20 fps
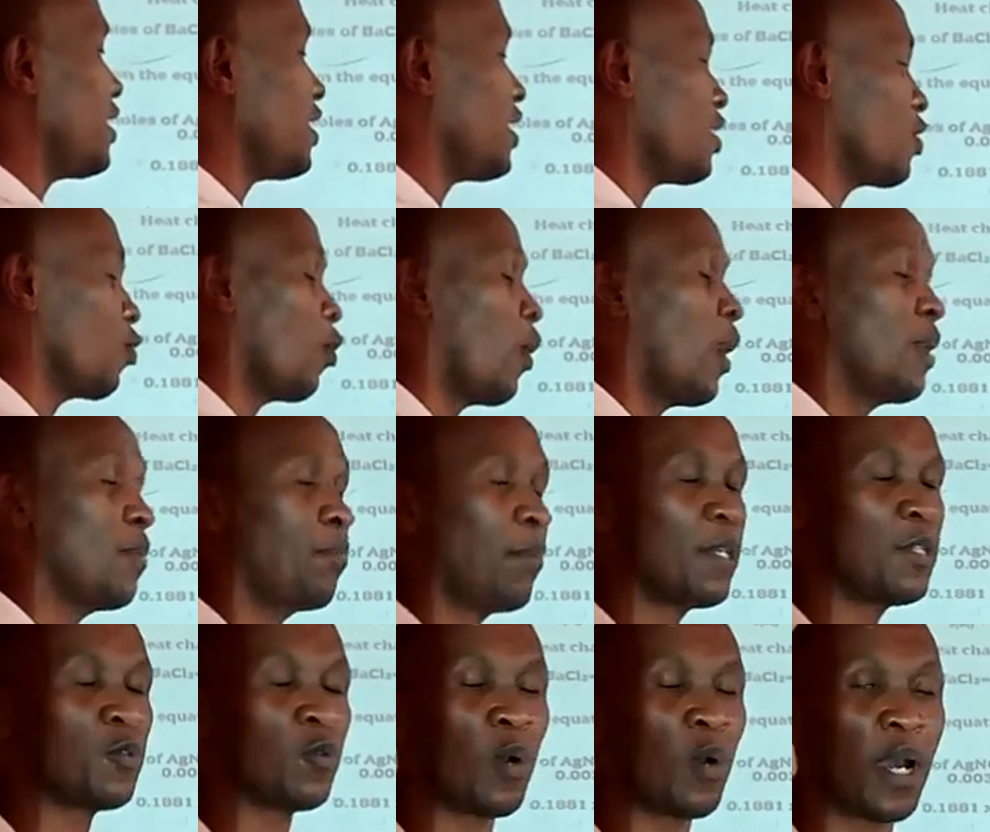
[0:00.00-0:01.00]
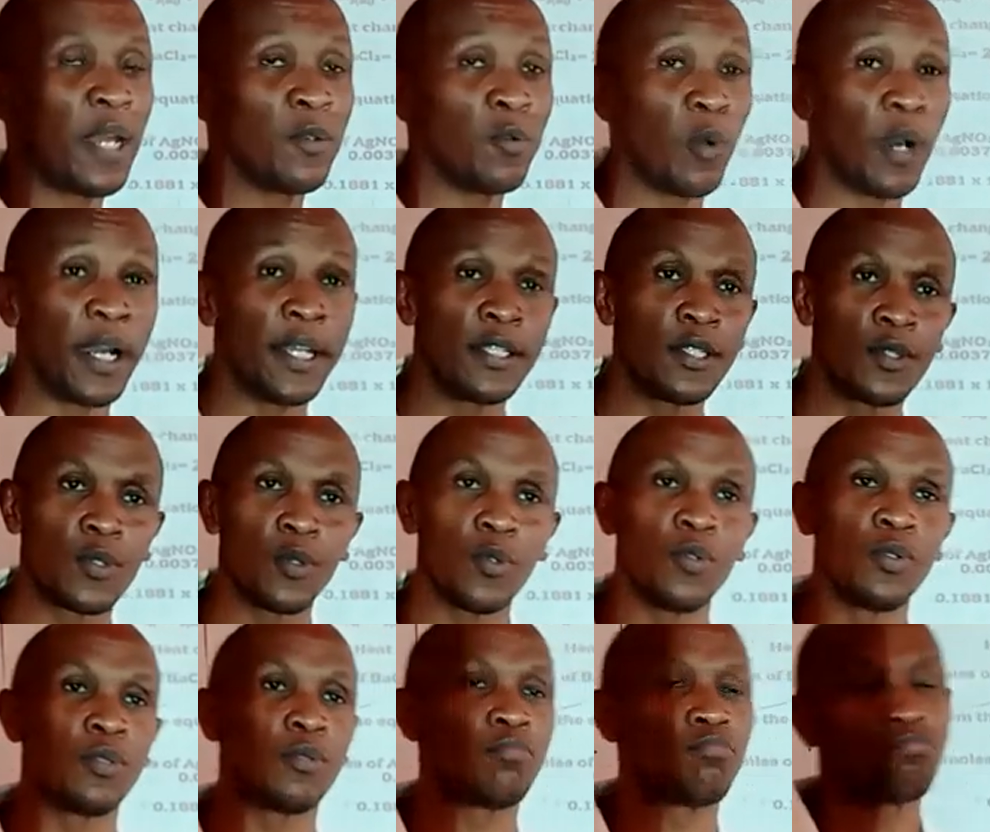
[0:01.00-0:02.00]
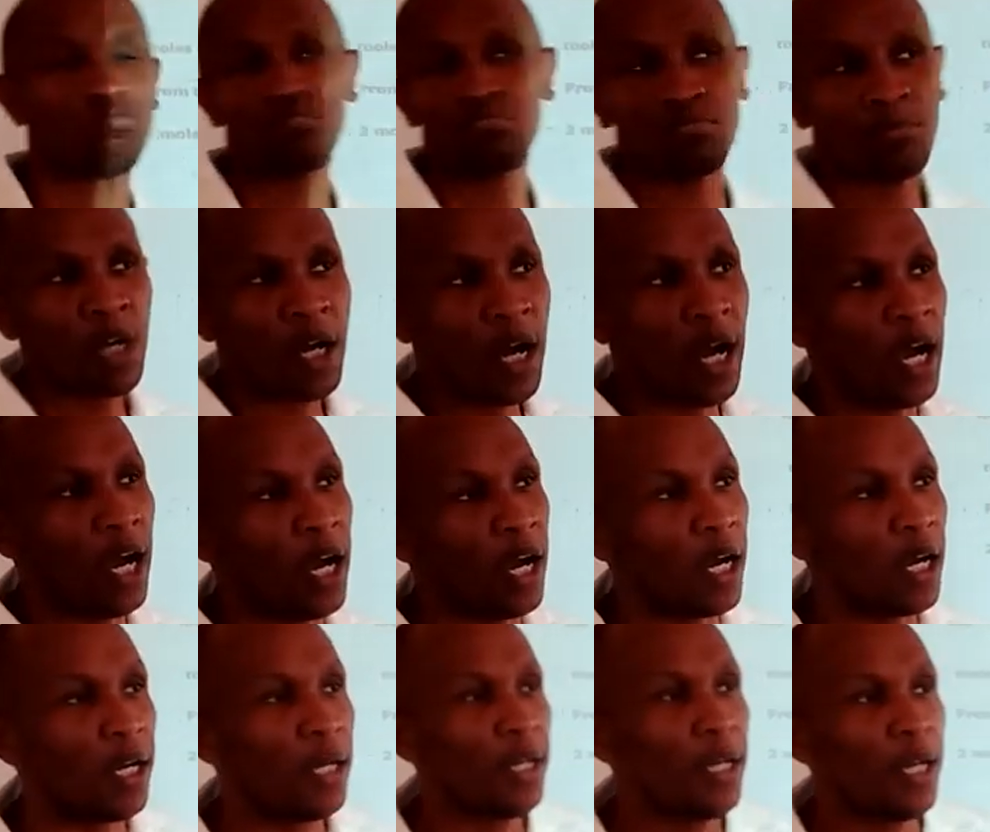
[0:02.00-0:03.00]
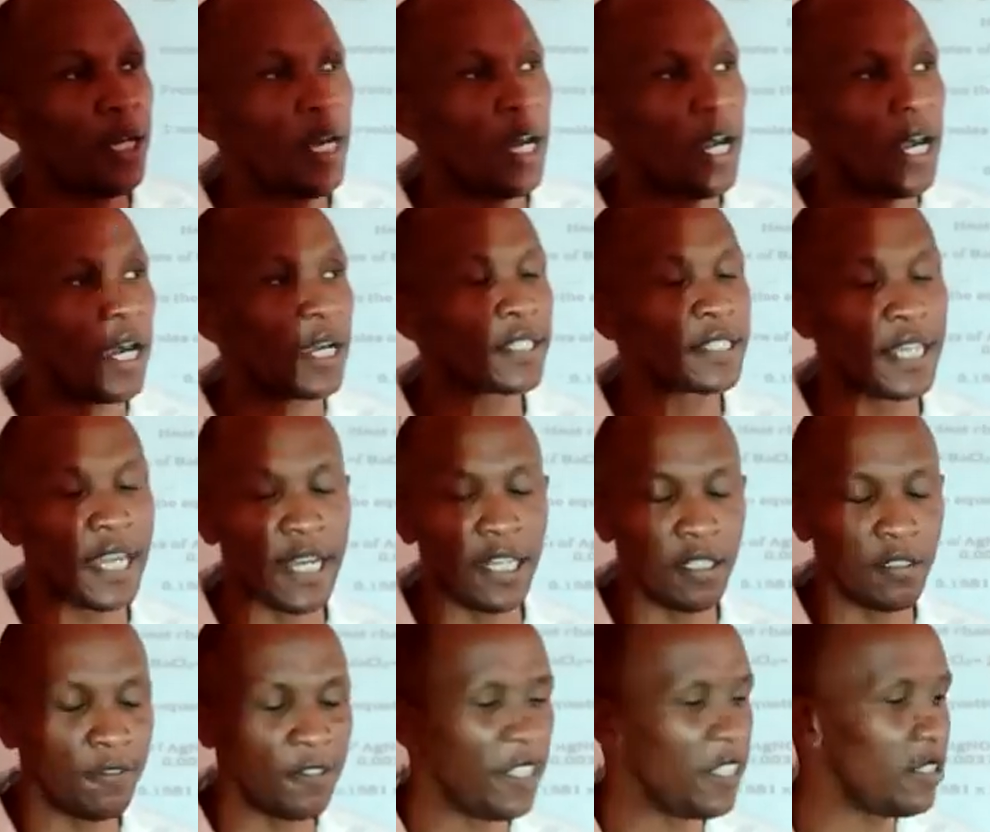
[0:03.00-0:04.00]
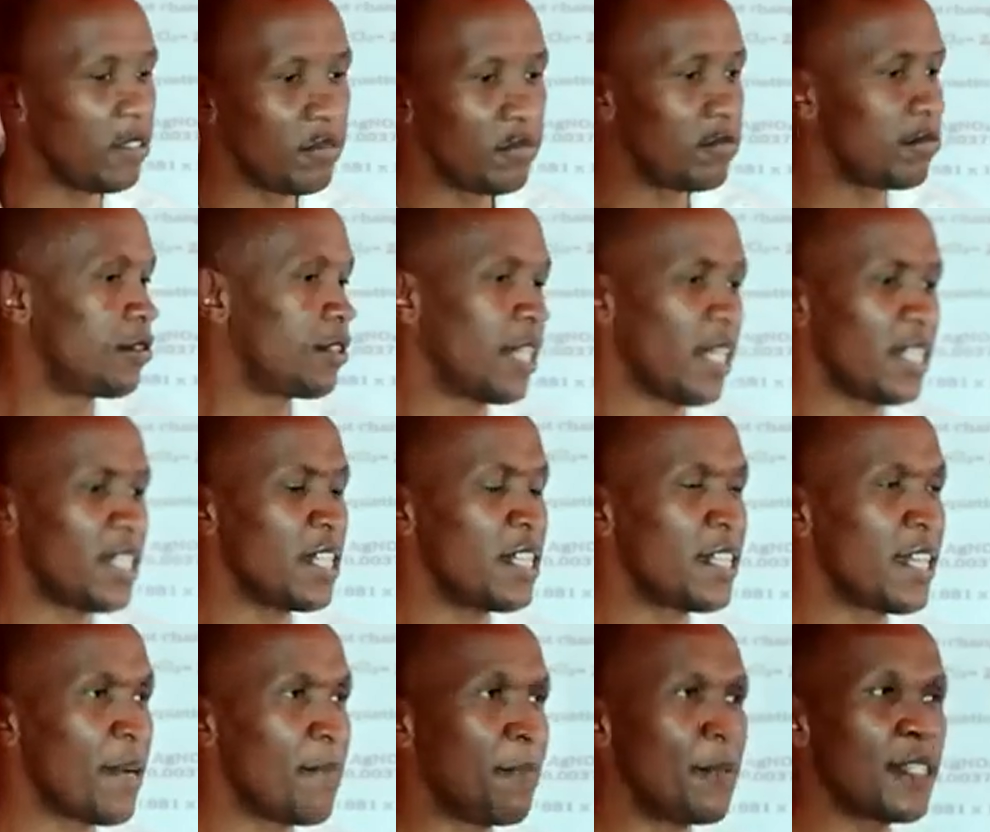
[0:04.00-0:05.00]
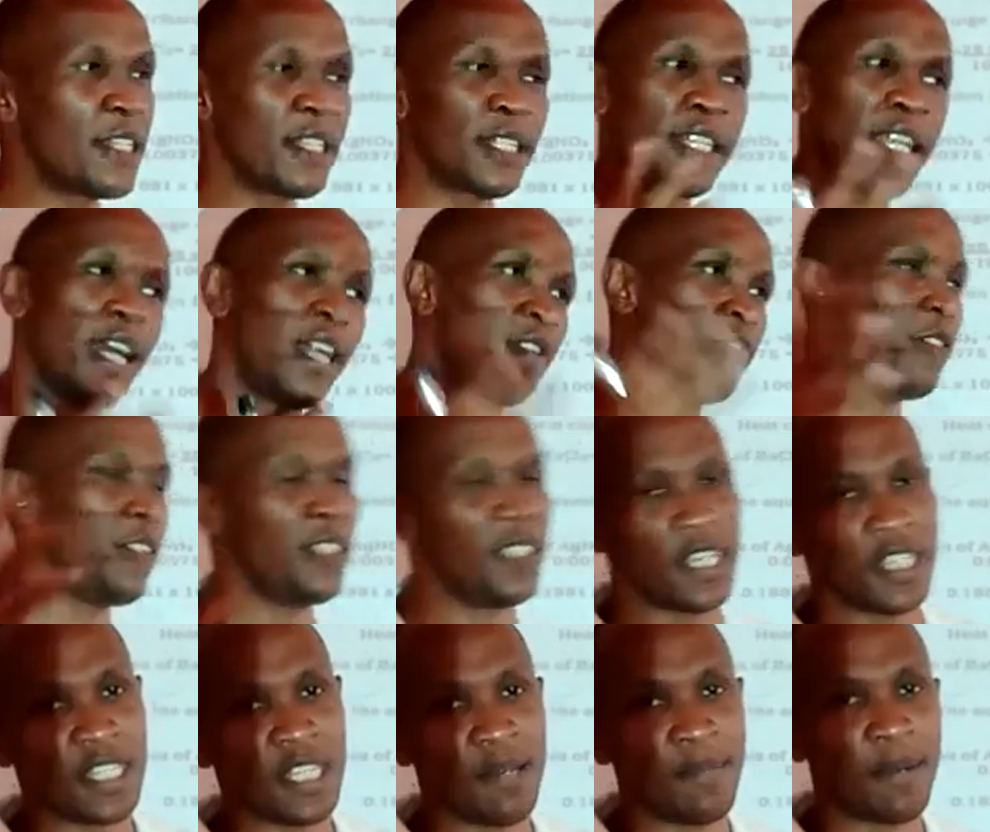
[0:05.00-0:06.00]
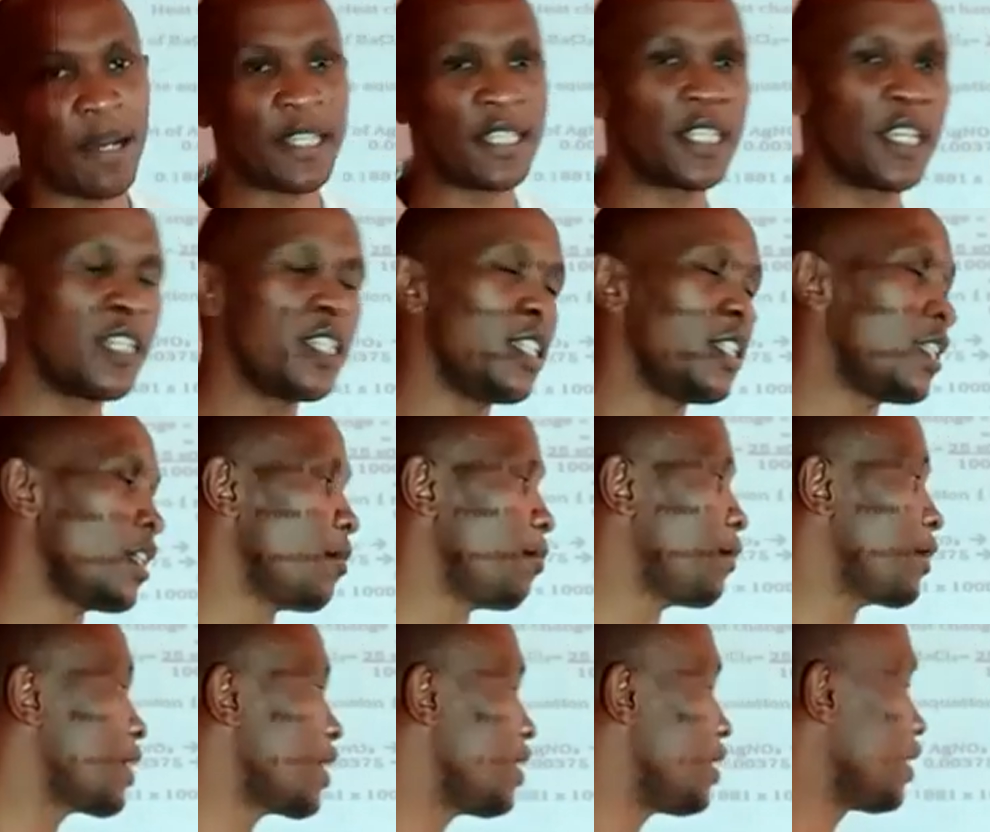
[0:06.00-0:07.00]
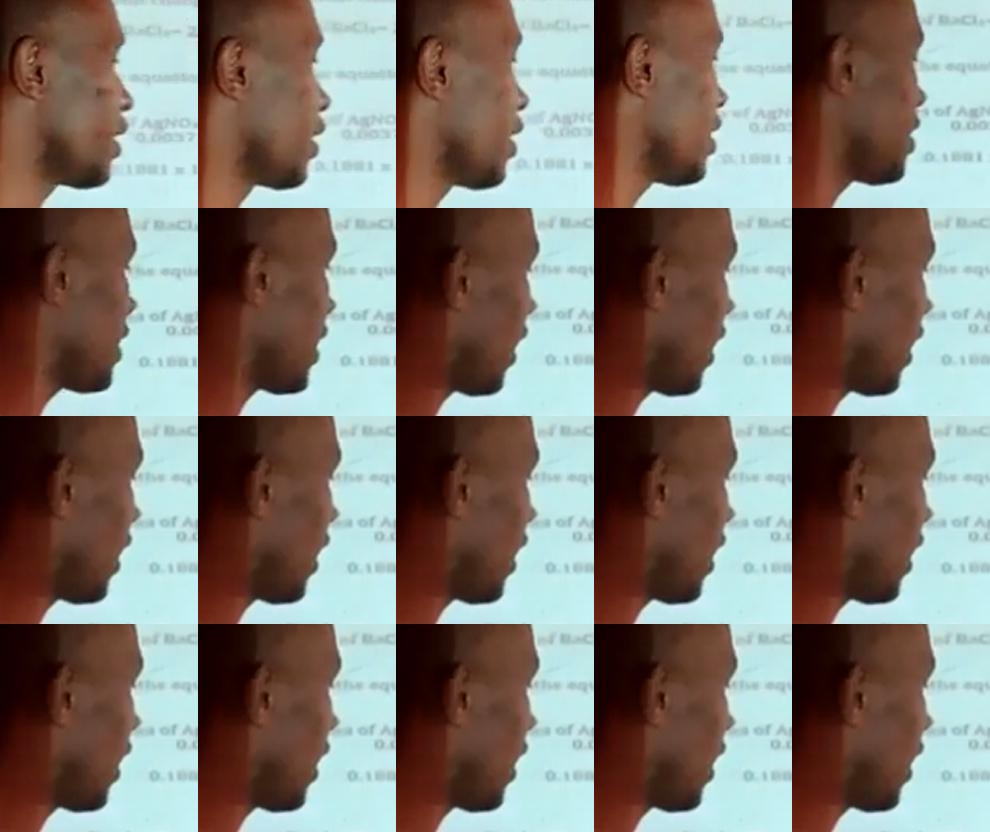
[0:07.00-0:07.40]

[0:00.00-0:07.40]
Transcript: T. It is 1.112 Kelvin. Changing temperature in Kelvin the same as changing temperature in degrees